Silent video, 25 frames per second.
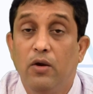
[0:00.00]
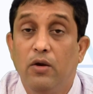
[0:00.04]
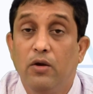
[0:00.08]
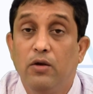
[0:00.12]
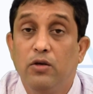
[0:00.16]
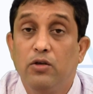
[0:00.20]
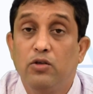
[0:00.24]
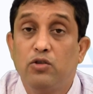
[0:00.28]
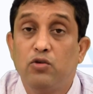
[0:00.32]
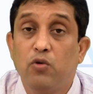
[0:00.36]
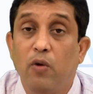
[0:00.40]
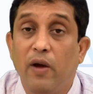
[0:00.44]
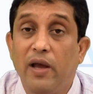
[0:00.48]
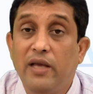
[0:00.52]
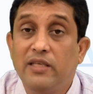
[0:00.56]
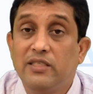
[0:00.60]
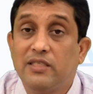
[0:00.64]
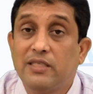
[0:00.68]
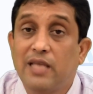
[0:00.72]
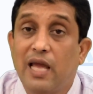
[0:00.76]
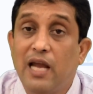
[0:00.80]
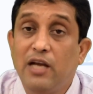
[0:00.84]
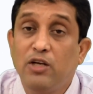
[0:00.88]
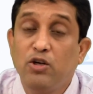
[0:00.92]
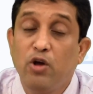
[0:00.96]
So a
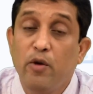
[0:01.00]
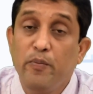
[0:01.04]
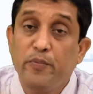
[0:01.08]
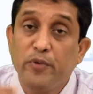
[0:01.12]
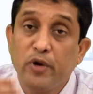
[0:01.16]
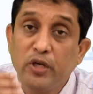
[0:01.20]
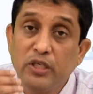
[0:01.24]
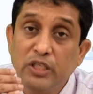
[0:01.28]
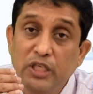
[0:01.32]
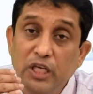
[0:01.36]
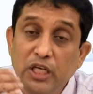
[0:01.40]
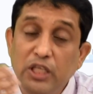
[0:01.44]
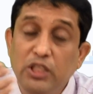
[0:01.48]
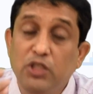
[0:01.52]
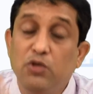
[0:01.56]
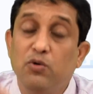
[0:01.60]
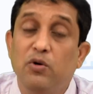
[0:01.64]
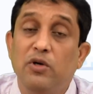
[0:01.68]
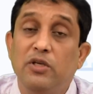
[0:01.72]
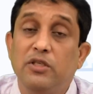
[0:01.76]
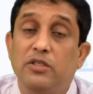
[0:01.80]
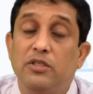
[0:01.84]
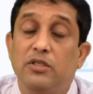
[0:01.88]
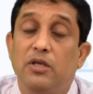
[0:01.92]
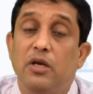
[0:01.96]
set of
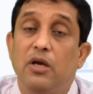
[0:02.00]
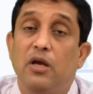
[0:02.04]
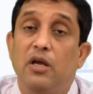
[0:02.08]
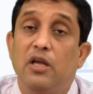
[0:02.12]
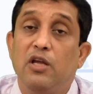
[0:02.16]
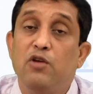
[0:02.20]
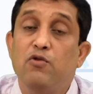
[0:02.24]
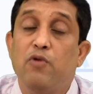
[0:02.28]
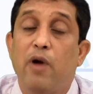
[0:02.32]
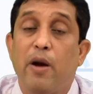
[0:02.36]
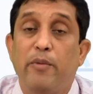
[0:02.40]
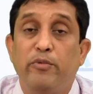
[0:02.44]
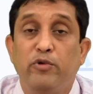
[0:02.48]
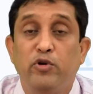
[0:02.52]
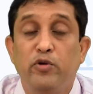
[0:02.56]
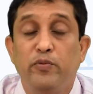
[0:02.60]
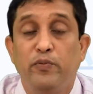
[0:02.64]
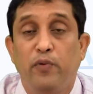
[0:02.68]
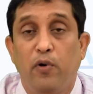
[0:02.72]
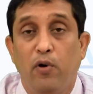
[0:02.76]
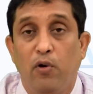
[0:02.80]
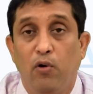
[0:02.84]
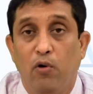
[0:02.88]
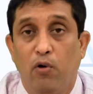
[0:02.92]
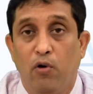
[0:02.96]
procedures you have to
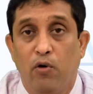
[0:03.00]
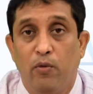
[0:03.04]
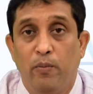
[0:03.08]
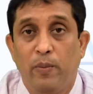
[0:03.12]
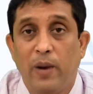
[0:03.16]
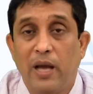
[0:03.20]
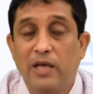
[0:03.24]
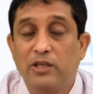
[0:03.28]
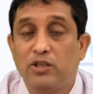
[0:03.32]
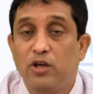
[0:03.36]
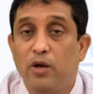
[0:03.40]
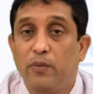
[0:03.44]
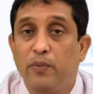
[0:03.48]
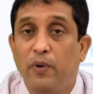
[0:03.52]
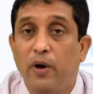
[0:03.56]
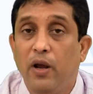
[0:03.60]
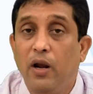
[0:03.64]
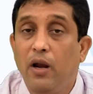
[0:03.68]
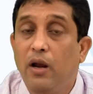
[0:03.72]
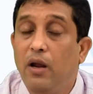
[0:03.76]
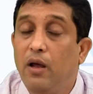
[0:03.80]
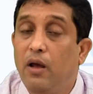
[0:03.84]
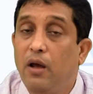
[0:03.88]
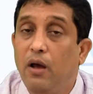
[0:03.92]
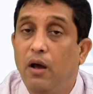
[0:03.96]
follow. First of
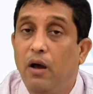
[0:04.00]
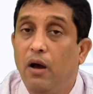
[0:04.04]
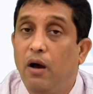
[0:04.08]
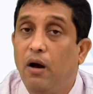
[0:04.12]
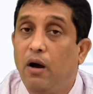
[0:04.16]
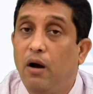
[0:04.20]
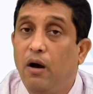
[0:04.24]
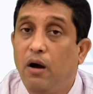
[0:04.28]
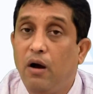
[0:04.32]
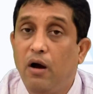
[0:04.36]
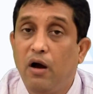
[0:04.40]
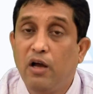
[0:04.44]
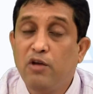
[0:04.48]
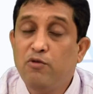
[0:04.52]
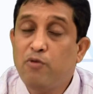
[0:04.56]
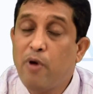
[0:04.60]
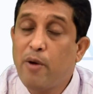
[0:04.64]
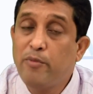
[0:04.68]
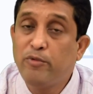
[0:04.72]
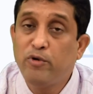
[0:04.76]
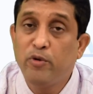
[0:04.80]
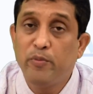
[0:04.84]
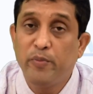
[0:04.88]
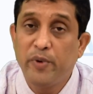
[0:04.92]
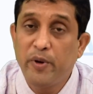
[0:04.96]
all, you
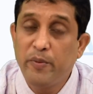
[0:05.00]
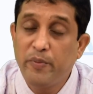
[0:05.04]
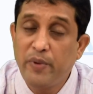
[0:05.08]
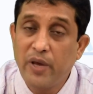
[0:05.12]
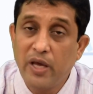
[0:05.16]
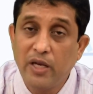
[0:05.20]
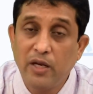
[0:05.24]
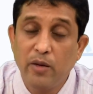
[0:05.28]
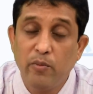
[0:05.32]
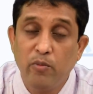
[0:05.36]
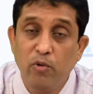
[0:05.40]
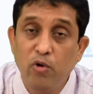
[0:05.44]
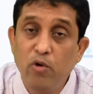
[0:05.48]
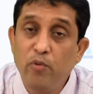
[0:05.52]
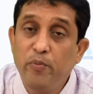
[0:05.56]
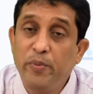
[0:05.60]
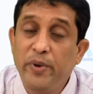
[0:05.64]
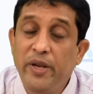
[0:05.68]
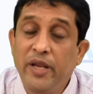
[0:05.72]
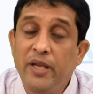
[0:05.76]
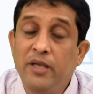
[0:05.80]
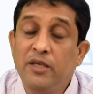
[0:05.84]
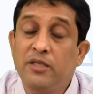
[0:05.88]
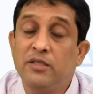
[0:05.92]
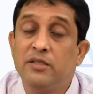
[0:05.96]
have to prepare a
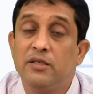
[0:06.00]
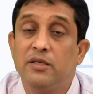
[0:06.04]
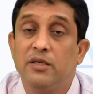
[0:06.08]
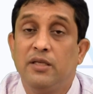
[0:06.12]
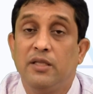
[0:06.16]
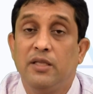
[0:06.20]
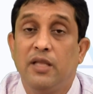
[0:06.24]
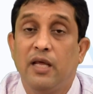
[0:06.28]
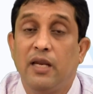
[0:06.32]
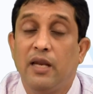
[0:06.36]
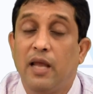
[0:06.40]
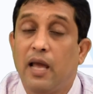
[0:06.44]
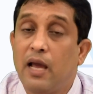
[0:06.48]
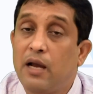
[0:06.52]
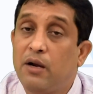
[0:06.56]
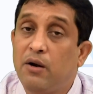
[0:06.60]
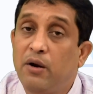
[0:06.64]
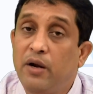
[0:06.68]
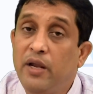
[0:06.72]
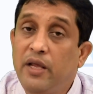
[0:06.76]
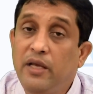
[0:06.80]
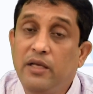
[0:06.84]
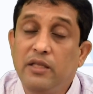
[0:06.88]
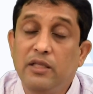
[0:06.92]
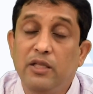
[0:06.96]
blueprint, then
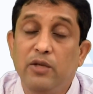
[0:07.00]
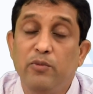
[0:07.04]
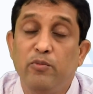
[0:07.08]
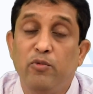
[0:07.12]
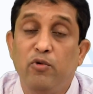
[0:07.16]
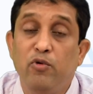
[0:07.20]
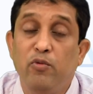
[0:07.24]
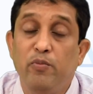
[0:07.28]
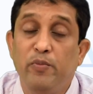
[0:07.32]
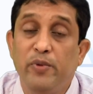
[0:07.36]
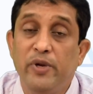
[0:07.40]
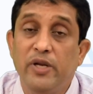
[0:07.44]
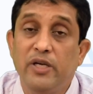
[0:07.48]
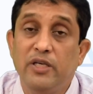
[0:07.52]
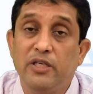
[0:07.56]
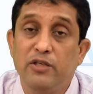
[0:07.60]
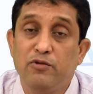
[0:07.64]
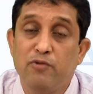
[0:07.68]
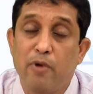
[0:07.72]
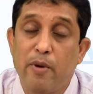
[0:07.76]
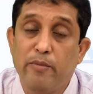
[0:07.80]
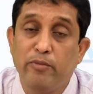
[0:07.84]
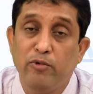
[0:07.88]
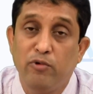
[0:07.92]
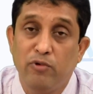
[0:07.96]
according the blueprint you
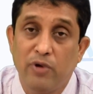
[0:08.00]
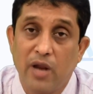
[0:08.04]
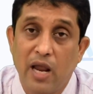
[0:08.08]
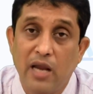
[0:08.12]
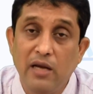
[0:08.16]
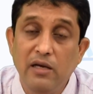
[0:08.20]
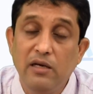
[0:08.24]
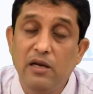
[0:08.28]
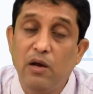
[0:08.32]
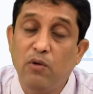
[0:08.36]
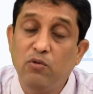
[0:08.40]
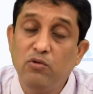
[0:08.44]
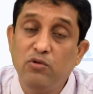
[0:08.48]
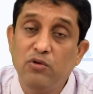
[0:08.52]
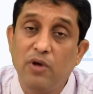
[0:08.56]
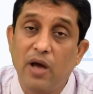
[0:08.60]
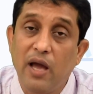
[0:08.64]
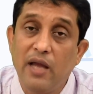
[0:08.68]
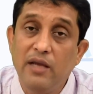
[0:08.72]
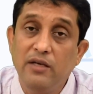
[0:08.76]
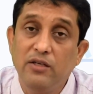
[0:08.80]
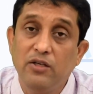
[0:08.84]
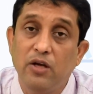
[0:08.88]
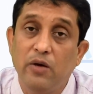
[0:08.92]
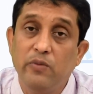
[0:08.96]
have to write down the
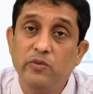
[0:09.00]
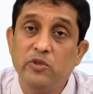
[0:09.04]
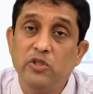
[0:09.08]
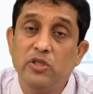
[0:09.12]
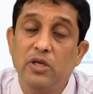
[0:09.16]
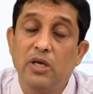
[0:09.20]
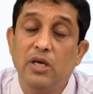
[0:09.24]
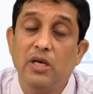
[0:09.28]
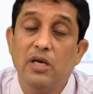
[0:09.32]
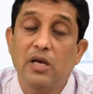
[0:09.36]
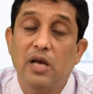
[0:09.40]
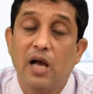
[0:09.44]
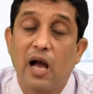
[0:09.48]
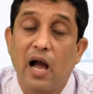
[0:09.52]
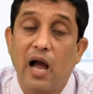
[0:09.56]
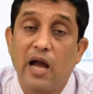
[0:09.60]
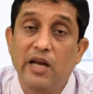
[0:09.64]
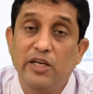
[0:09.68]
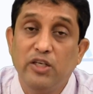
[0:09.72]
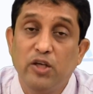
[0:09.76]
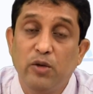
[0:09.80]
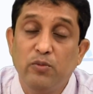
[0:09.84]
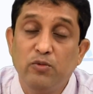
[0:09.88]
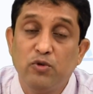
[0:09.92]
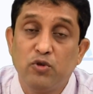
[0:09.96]
items.
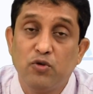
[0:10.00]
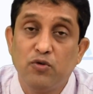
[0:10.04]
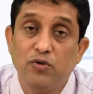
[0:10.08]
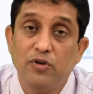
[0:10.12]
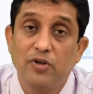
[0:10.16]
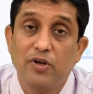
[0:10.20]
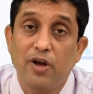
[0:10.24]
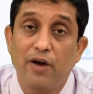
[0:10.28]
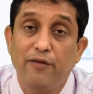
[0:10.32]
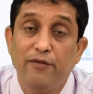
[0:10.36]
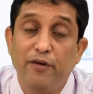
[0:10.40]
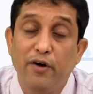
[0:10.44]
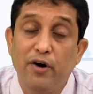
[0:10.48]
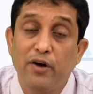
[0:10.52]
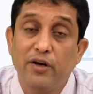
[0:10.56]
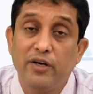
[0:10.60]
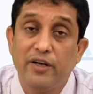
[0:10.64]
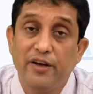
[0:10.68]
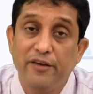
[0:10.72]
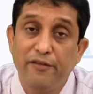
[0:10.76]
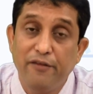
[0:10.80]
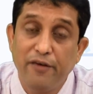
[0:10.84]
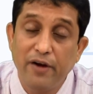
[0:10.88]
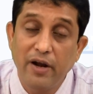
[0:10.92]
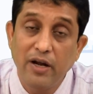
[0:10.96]
Items should cover
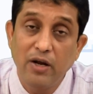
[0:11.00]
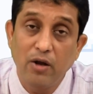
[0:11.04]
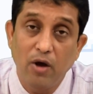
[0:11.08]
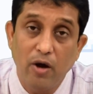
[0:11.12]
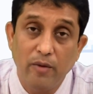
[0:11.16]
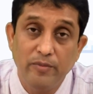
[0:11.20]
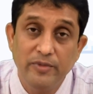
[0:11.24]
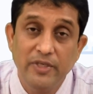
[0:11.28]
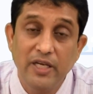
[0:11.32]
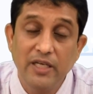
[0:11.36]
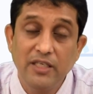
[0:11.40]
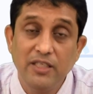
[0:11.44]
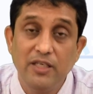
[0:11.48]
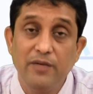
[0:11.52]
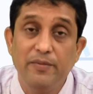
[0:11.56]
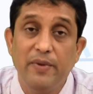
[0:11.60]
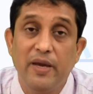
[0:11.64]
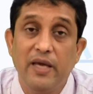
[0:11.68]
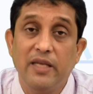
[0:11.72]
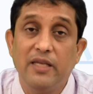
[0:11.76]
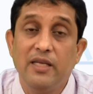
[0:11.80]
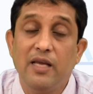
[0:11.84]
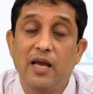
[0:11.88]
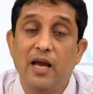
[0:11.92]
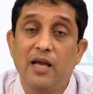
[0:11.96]
different objective
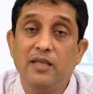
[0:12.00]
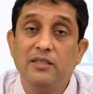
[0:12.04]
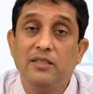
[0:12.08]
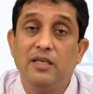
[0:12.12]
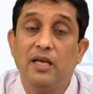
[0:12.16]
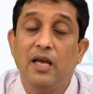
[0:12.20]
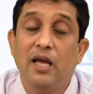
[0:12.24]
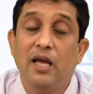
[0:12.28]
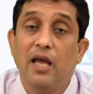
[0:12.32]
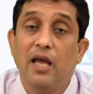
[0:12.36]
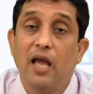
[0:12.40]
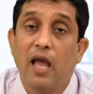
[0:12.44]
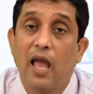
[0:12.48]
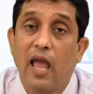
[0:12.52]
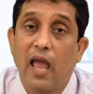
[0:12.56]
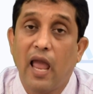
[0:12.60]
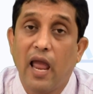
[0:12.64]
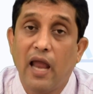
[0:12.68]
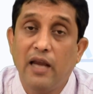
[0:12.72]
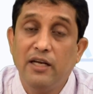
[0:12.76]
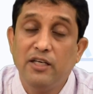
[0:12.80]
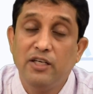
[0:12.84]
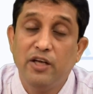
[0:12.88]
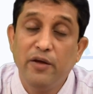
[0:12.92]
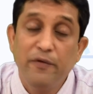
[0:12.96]
areas,
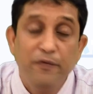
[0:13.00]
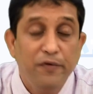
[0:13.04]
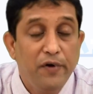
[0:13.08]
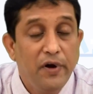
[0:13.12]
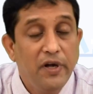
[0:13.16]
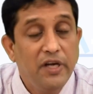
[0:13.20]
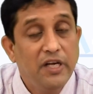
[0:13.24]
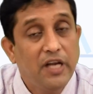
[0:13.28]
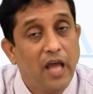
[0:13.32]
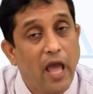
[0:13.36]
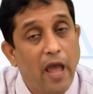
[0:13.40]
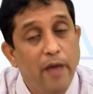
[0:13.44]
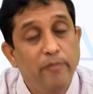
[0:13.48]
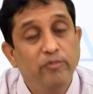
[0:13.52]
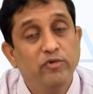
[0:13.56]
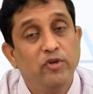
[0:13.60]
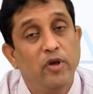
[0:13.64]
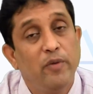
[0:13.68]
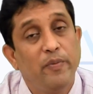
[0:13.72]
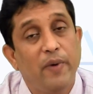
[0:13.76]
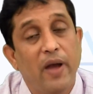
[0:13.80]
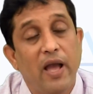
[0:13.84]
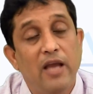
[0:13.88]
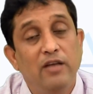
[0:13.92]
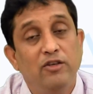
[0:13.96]
and different types
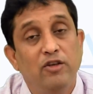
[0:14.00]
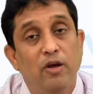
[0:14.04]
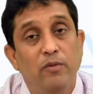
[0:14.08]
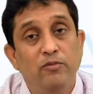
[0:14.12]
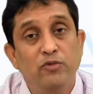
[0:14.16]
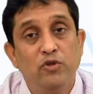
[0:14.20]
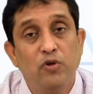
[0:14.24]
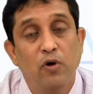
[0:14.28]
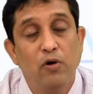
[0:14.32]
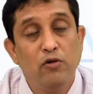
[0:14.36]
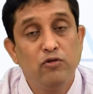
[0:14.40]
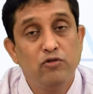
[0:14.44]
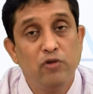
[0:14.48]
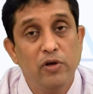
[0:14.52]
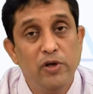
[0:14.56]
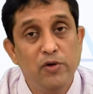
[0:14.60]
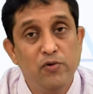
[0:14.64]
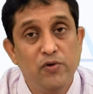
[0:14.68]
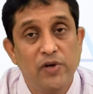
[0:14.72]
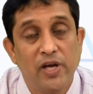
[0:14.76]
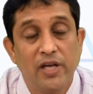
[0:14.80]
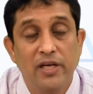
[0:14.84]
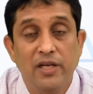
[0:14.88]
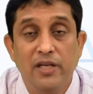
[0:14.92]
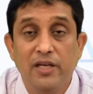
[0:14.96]
of items also you
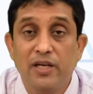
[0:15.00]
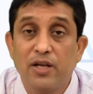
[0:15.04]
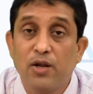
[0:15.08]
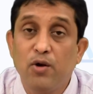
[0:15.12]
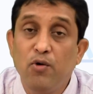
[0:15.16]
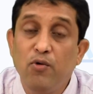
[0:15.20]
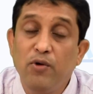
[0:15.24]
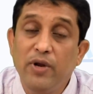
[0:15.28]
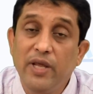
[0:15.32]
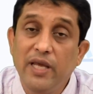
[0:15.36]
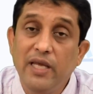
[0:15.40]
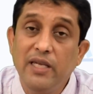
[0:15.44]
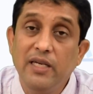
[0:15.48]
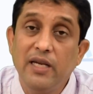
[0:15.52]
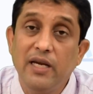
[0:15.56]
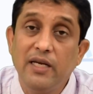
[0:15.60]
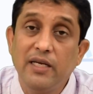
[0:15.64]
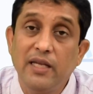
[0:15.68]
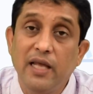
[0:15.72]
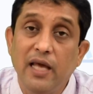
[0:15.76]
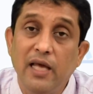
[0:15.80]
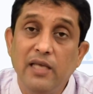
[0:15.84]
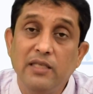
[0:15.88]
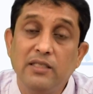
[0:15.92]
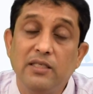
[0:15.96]
can include in a
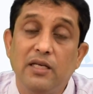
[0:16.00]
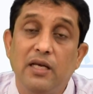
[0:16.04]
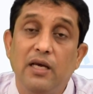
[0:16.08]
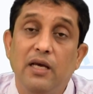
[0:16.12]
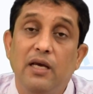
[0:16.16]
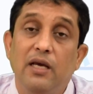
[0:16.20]
test.